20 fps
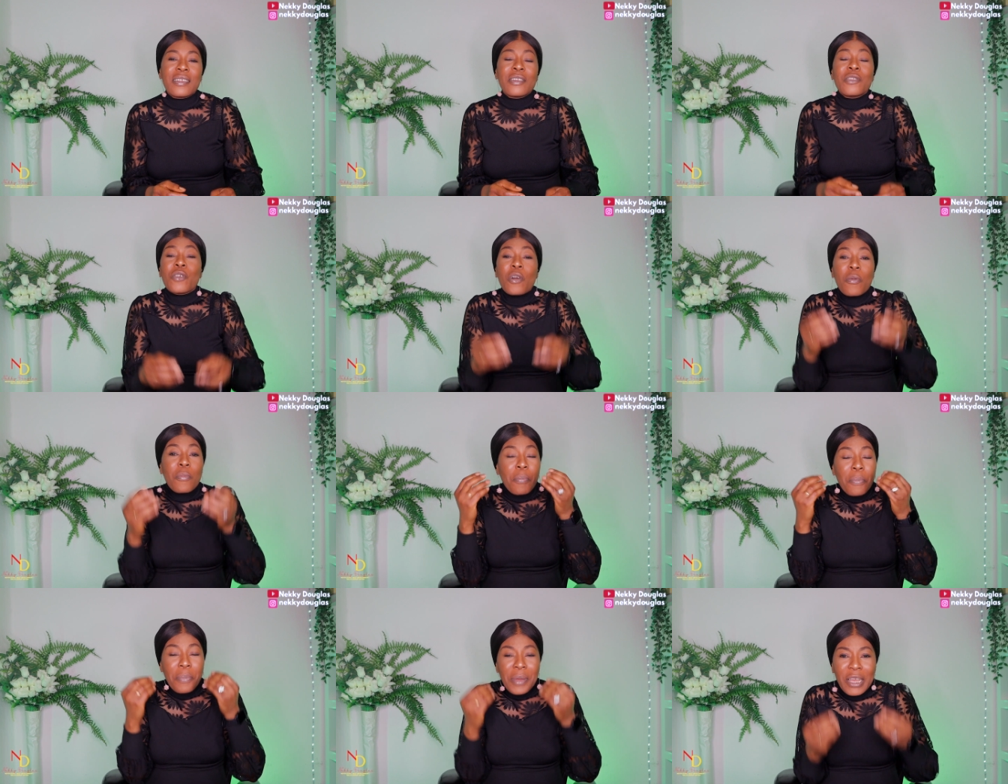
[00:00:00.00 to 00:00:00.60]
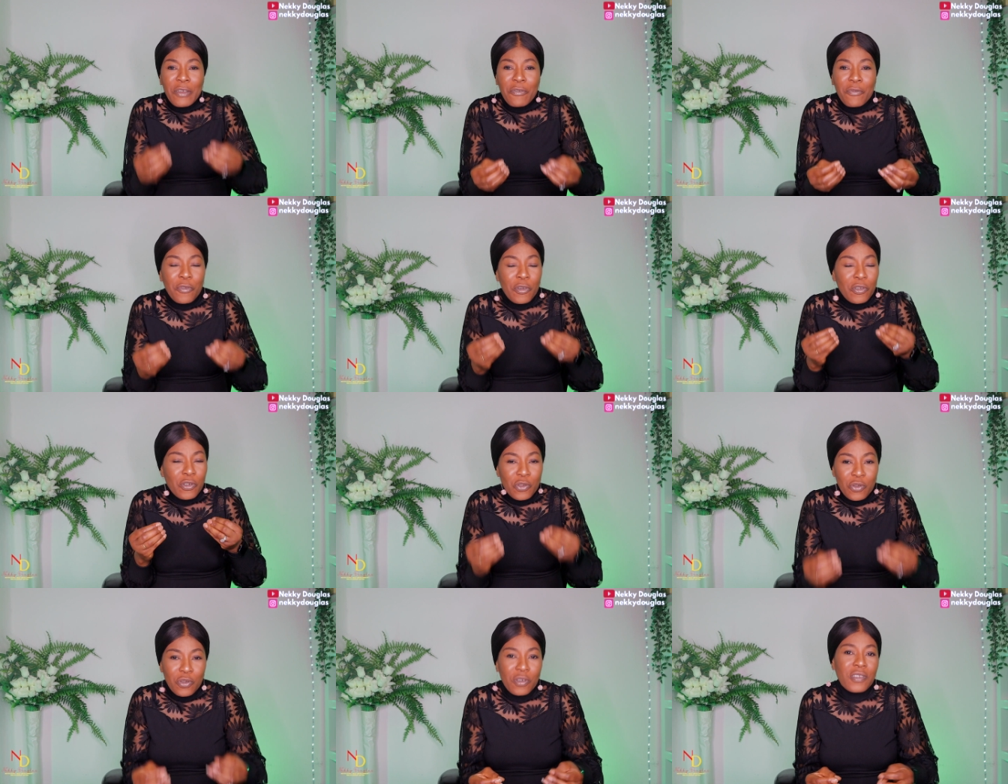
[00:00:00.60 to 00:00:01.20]
don't beg
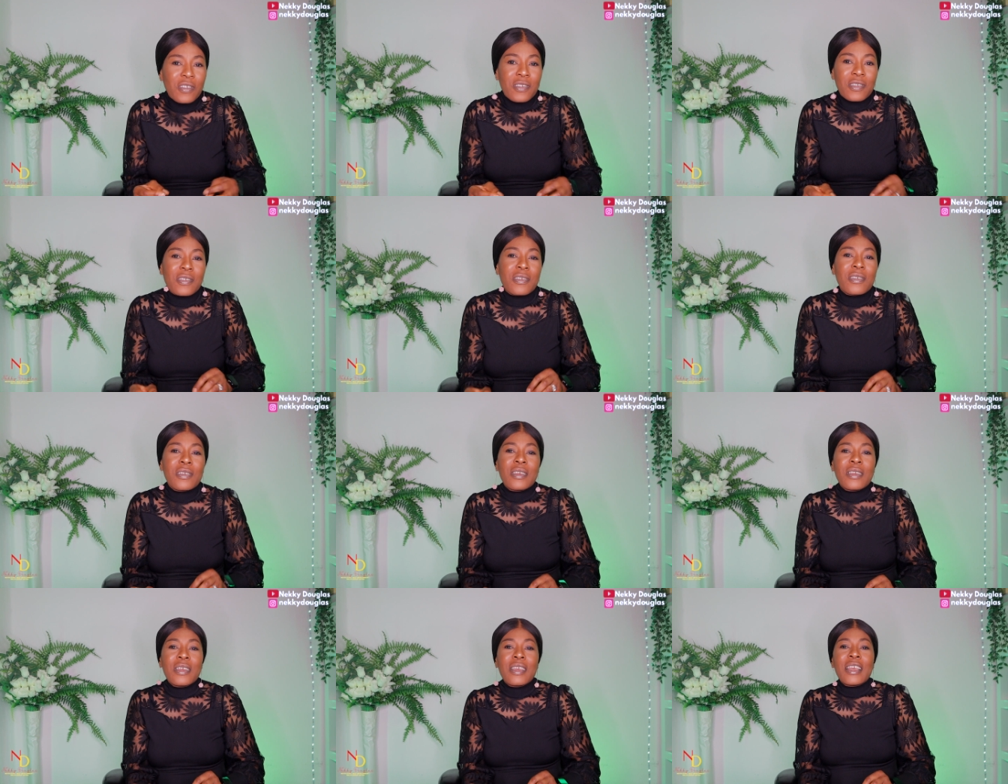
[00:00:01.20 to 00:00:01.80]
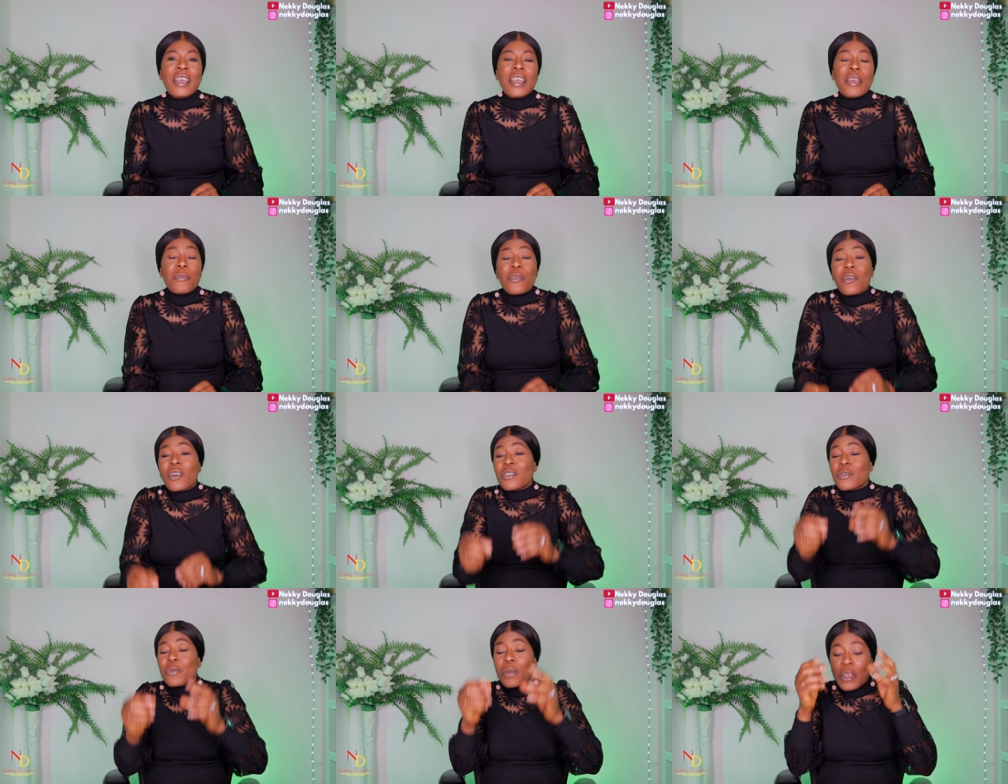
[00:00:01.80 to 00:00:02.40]
for trust
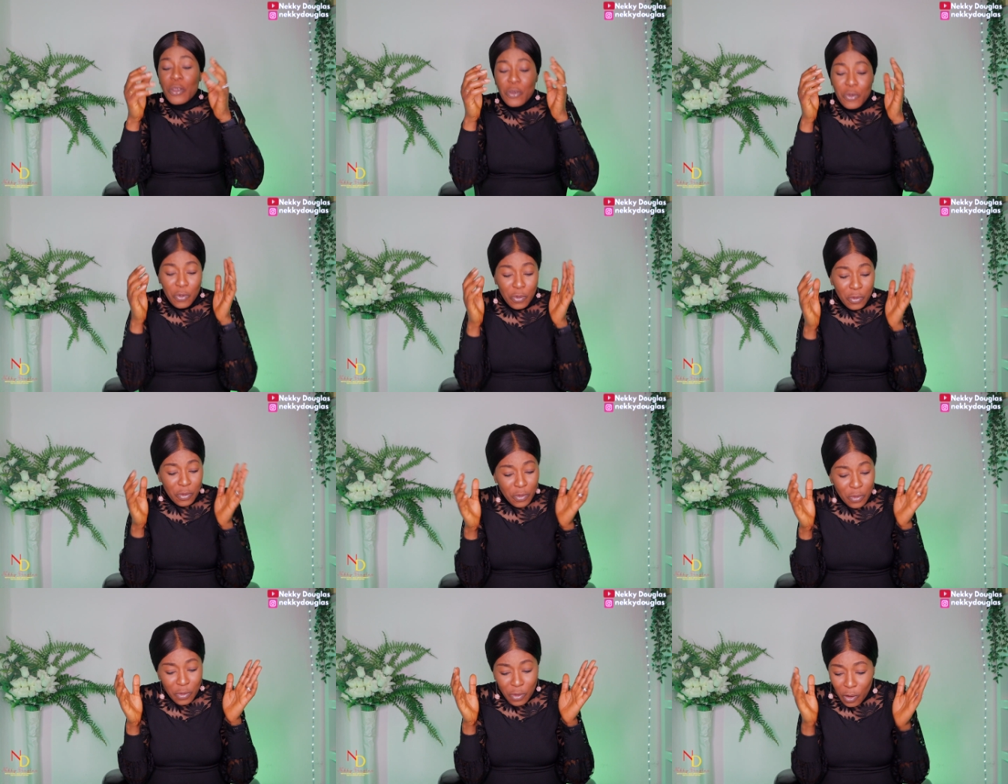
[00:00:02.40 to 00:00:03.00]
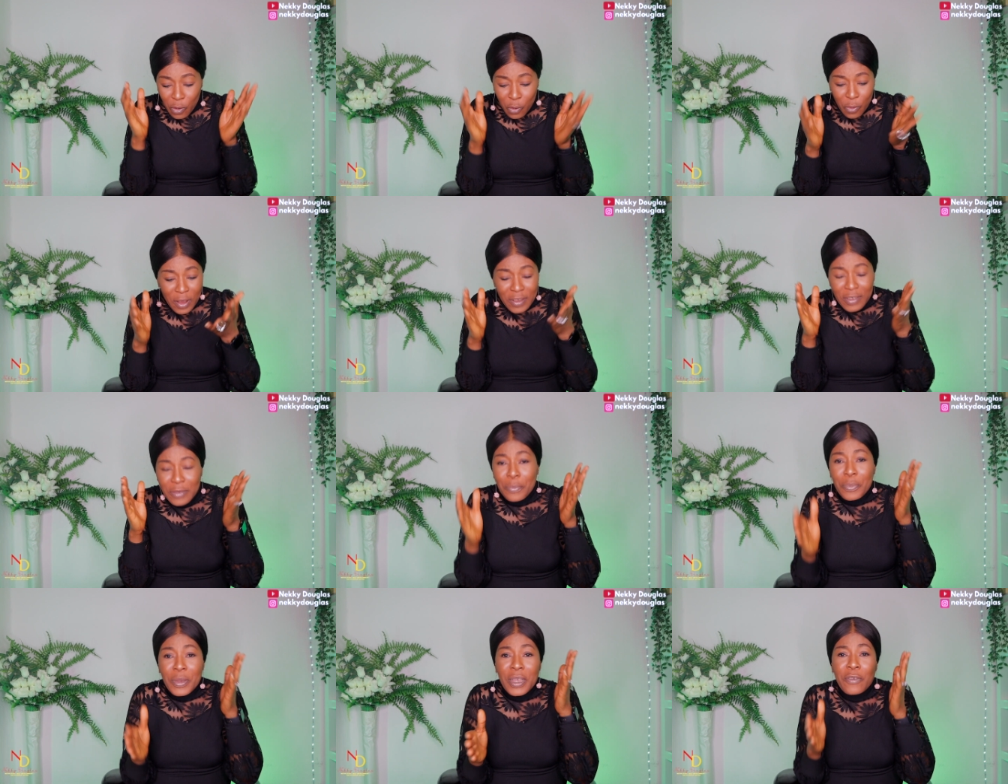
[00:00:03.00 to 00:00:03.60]
because when you
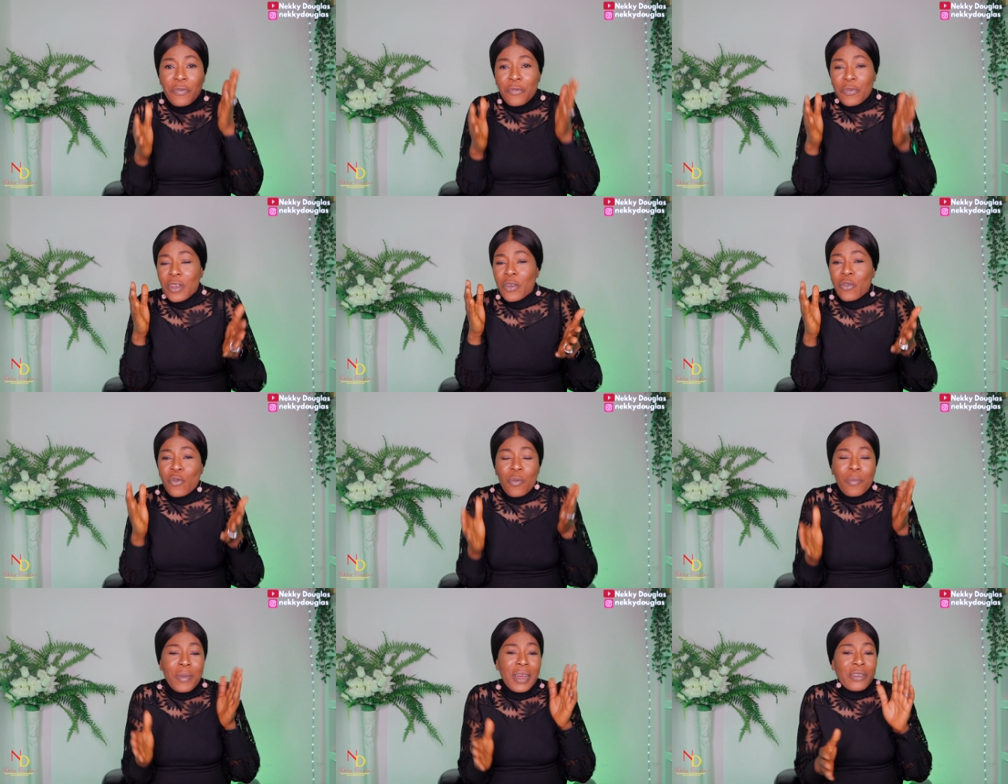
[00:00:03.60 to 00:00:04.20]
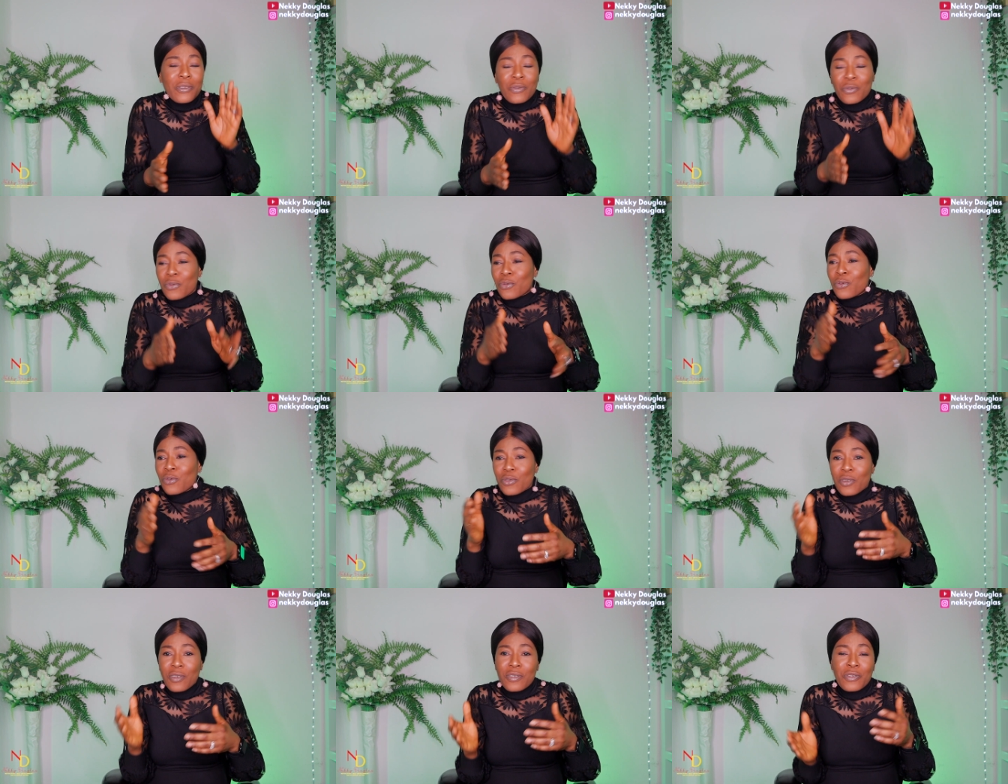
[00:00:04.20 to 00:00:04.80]
always beg a woman to
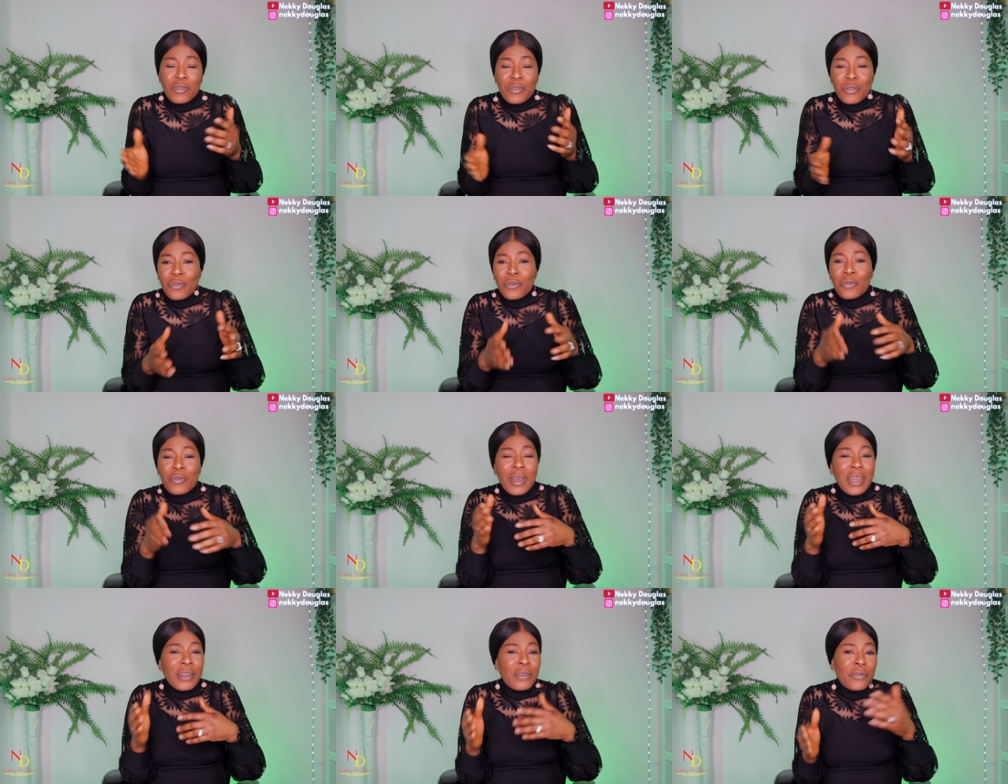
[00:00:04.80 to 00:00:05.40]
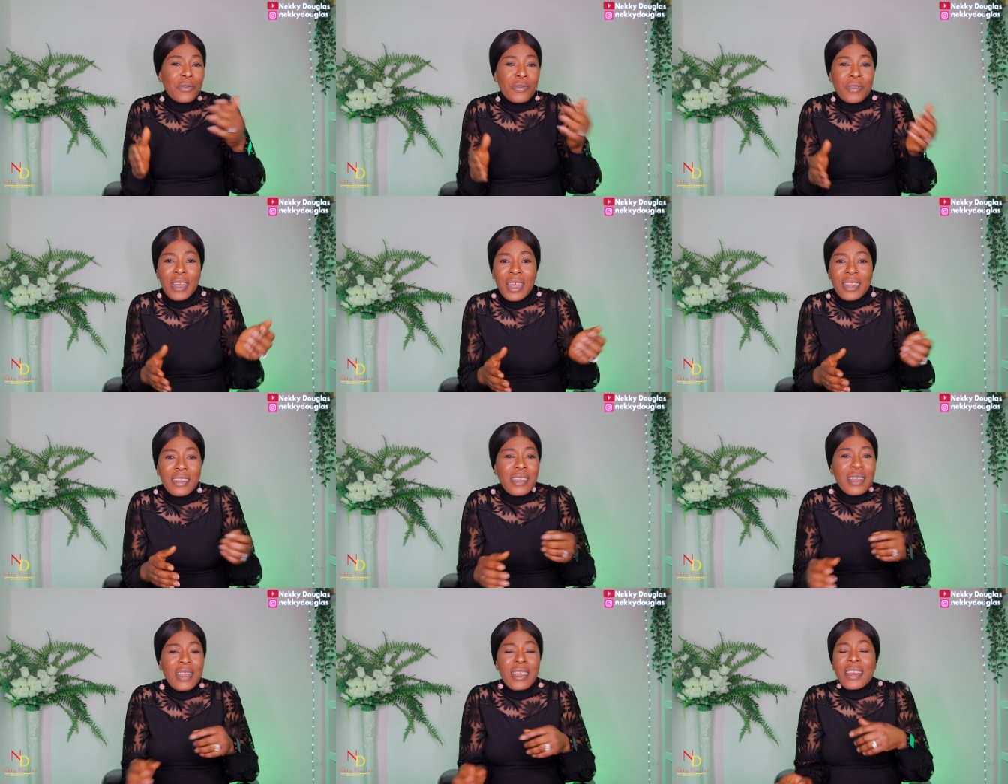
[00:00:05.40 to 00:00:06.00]
trust you and do
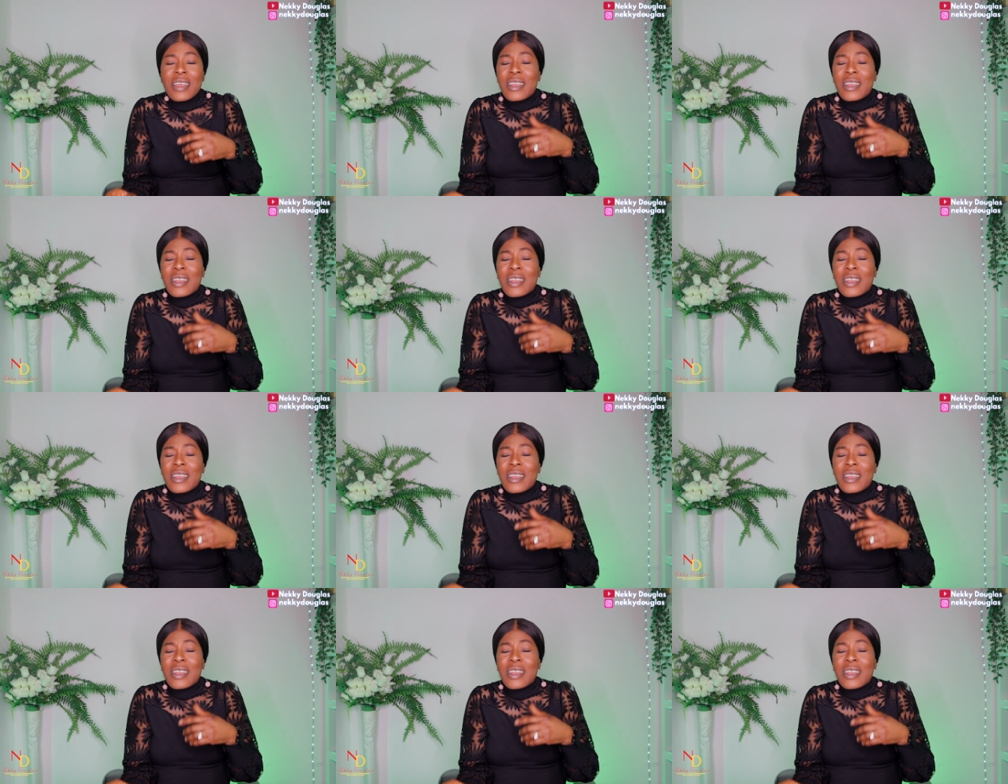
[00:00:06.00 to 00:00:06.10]
that